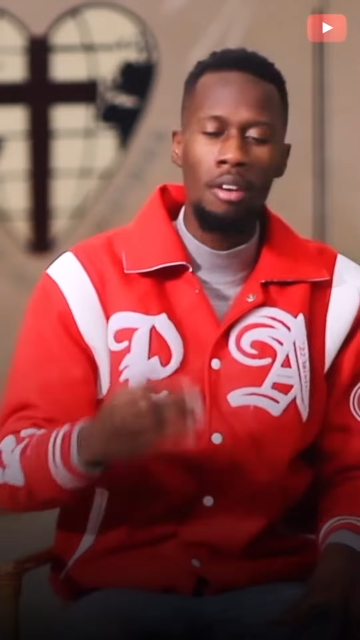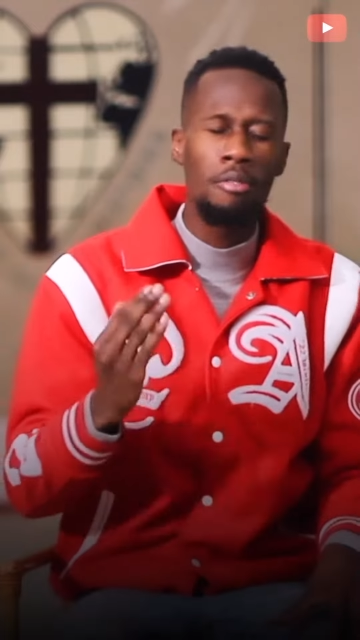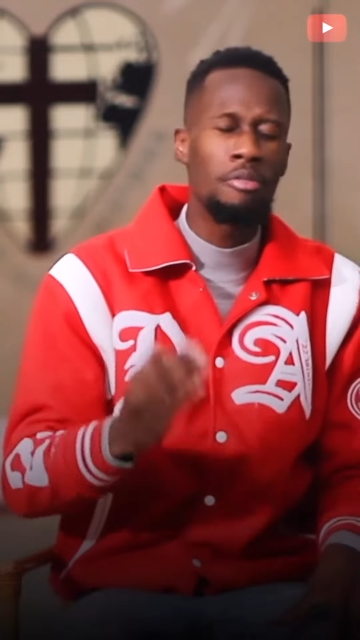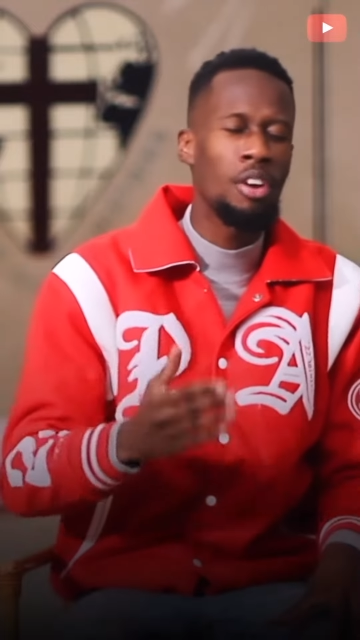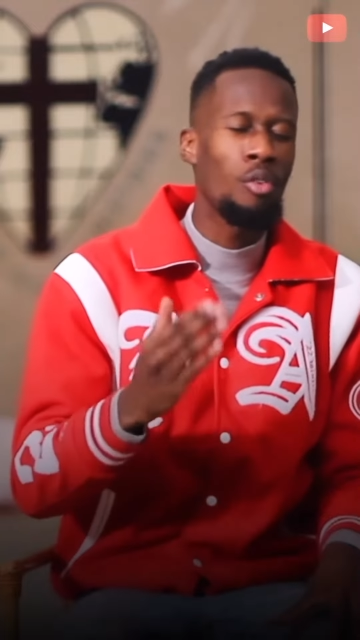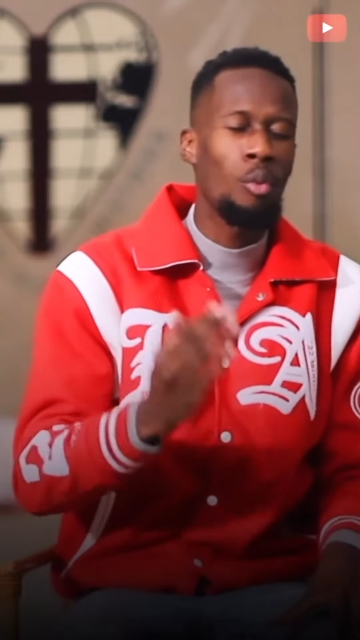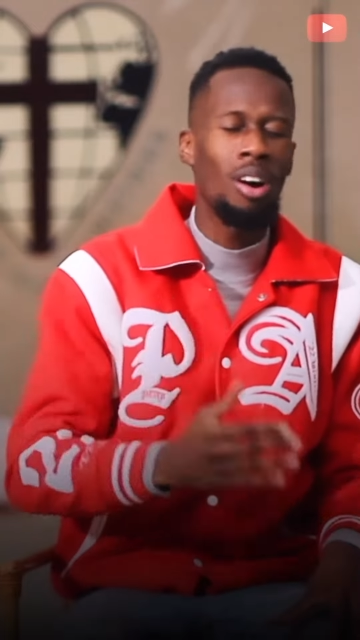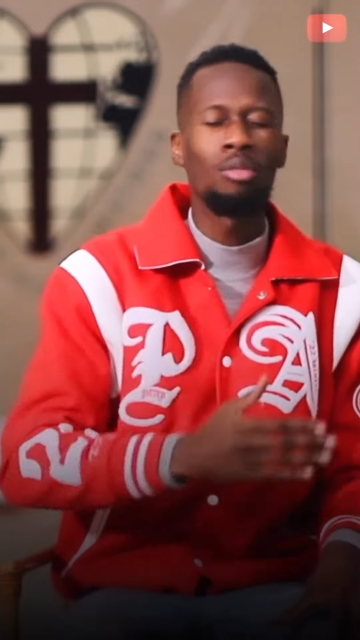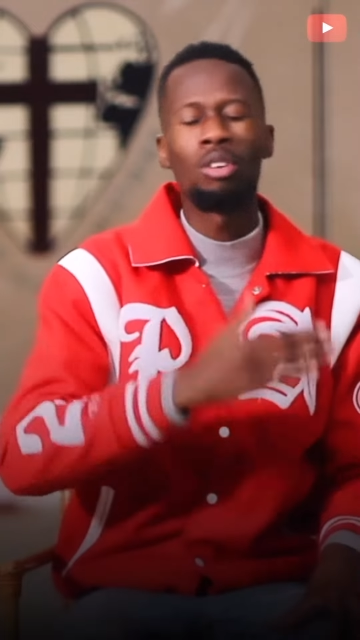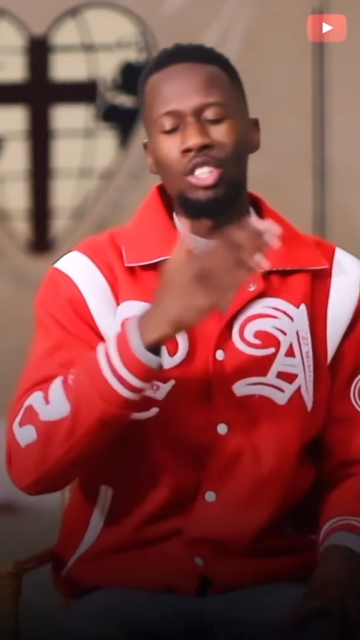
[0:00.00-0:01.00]
Fear of
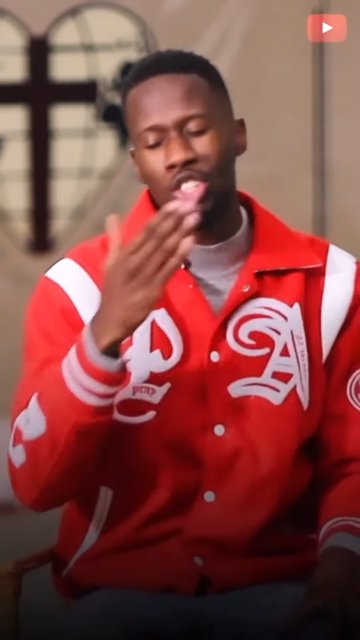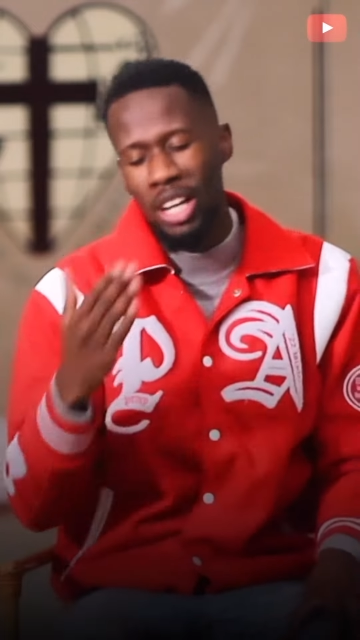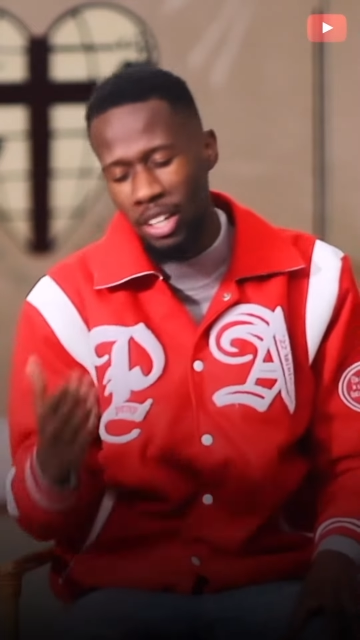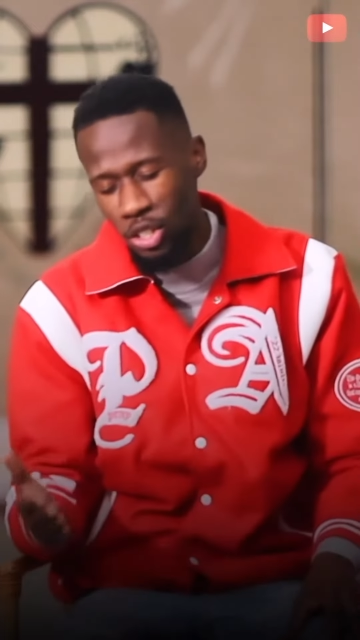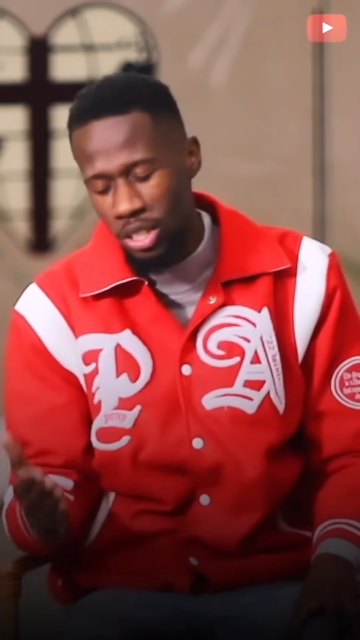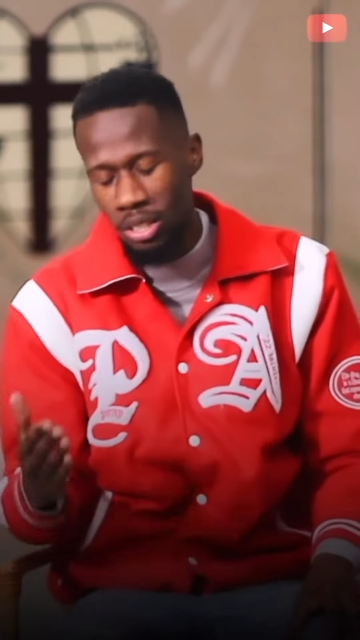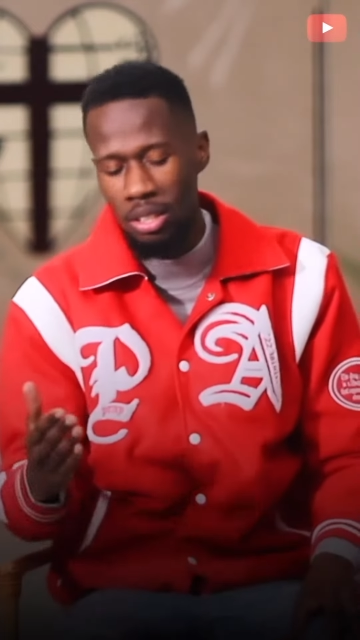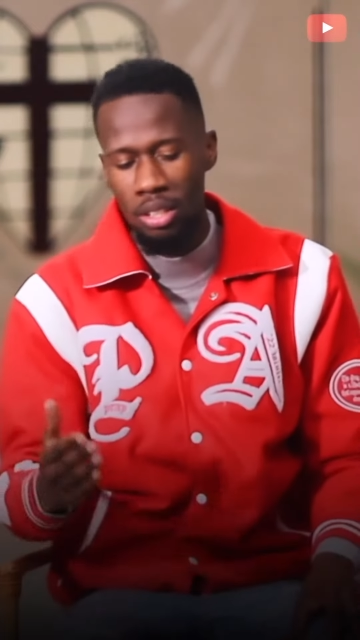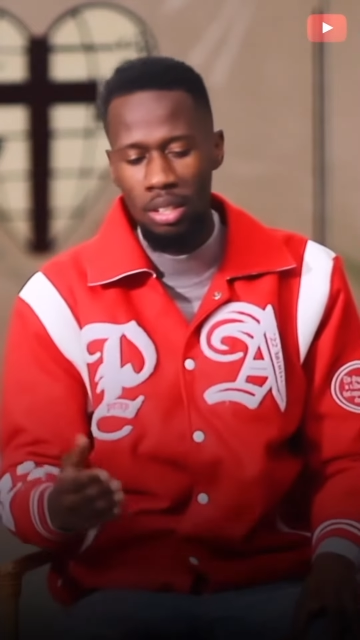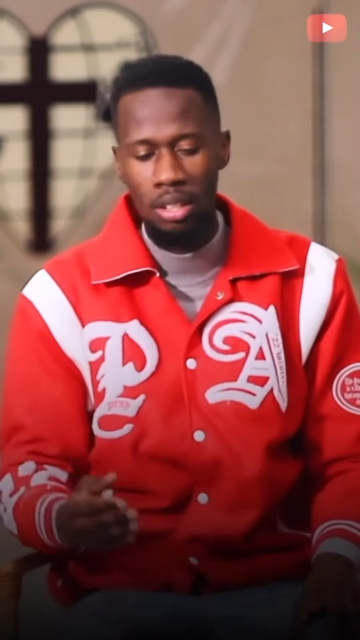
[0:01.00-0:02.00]
what?
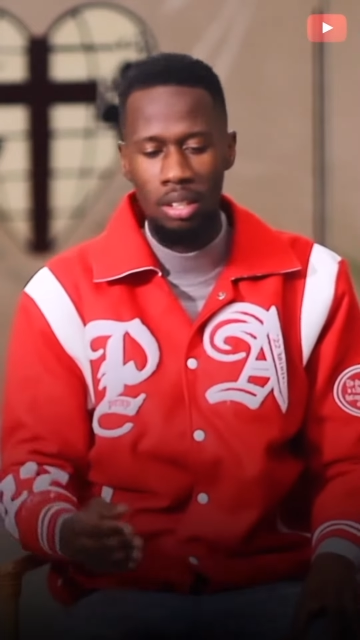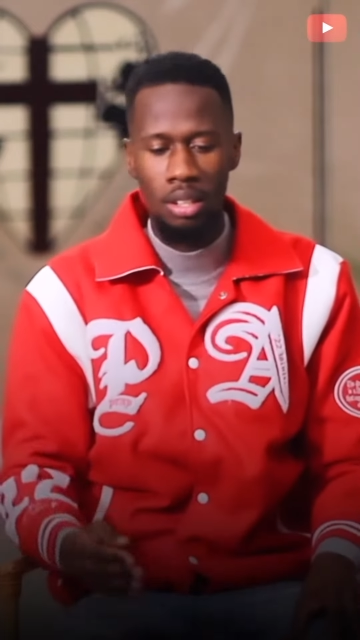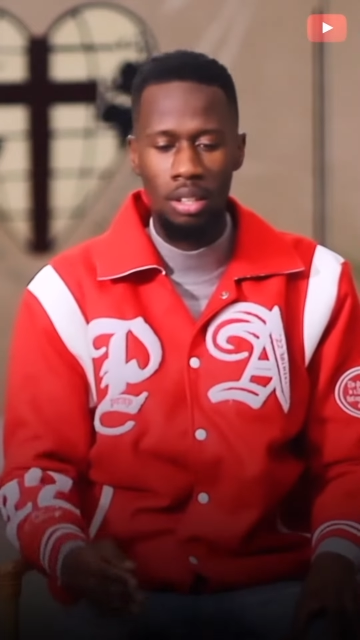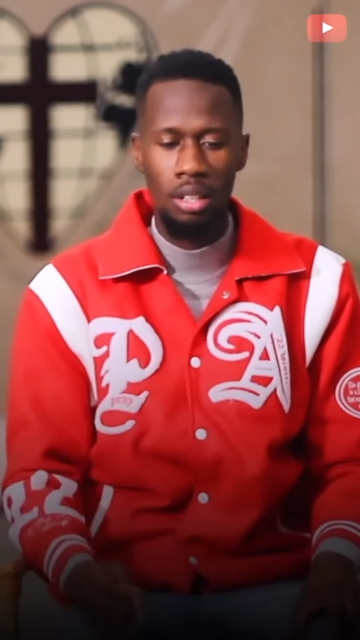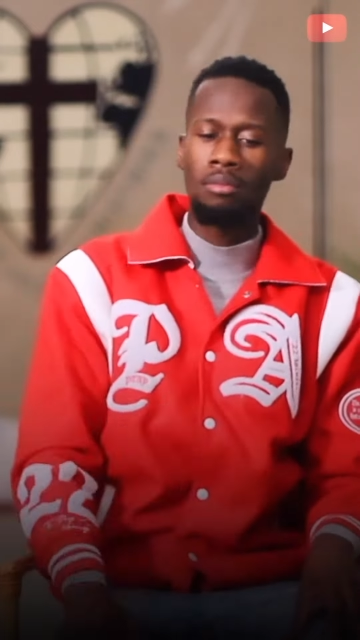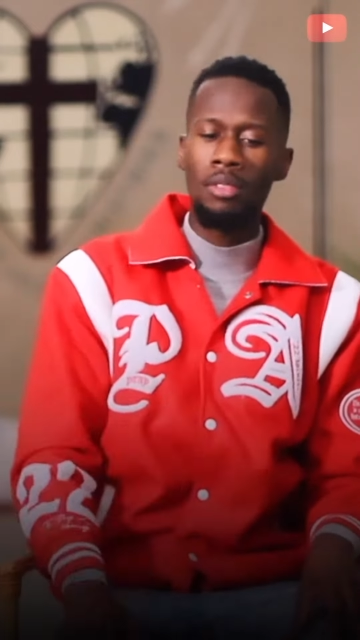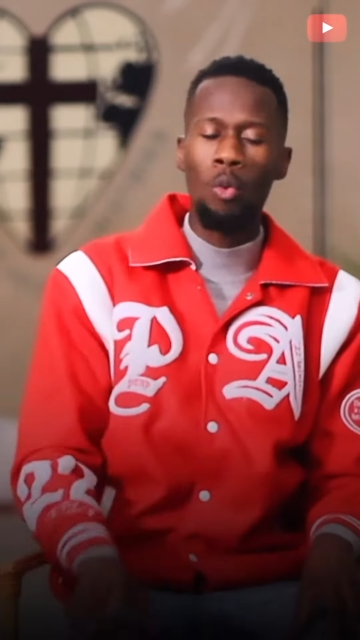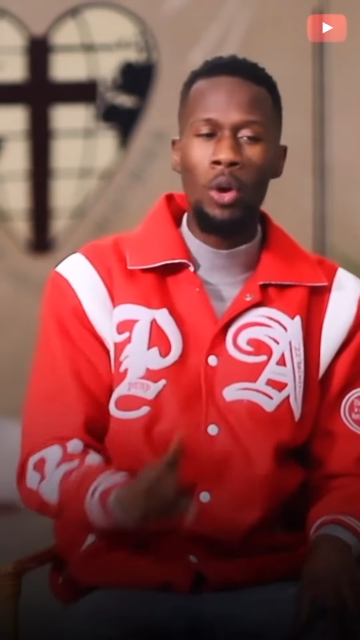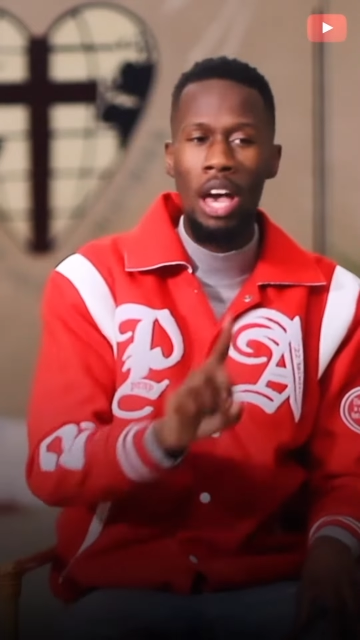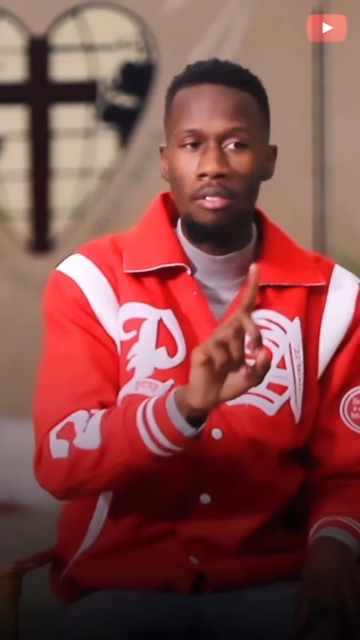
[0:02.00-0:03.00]
Rejection.
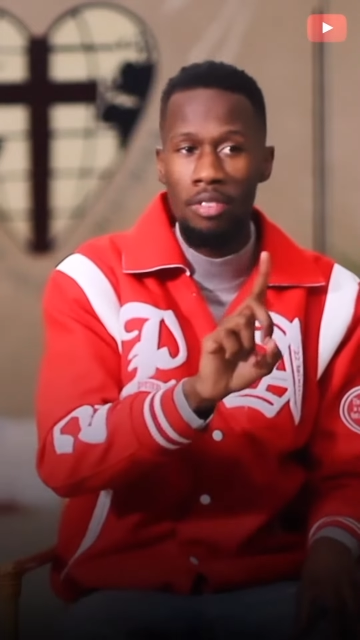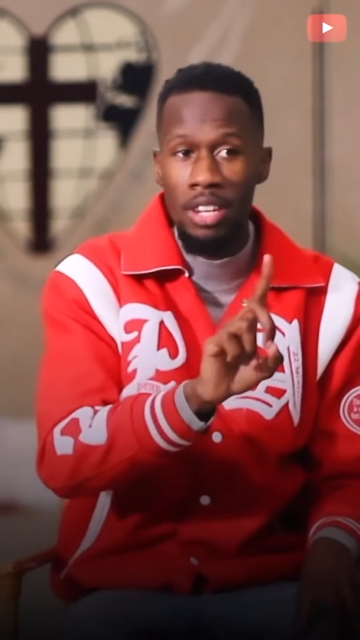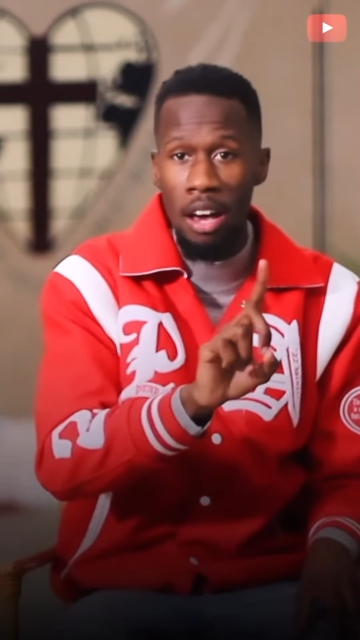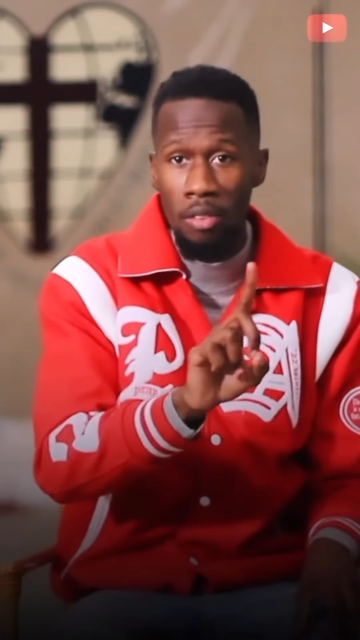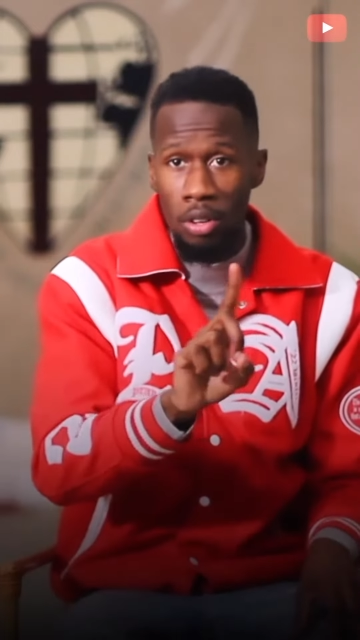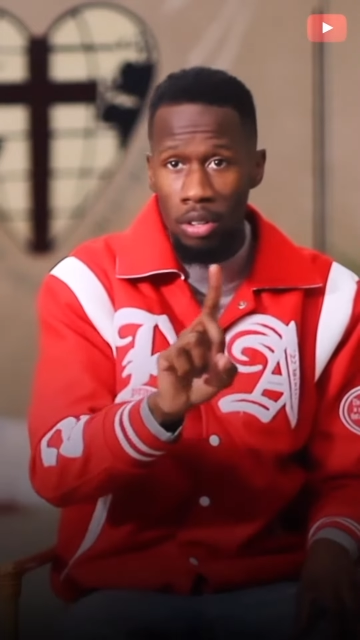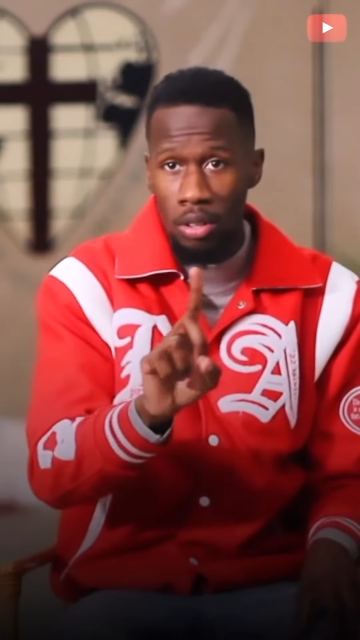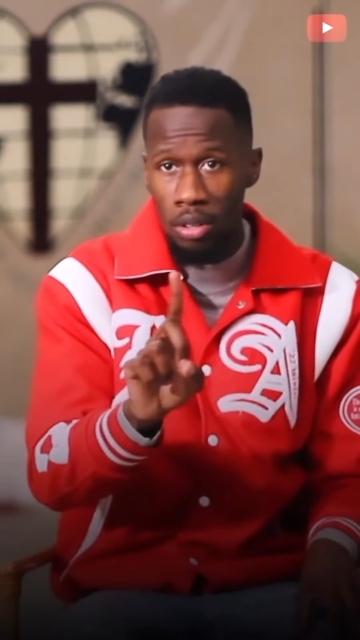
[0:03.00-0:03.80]
We have never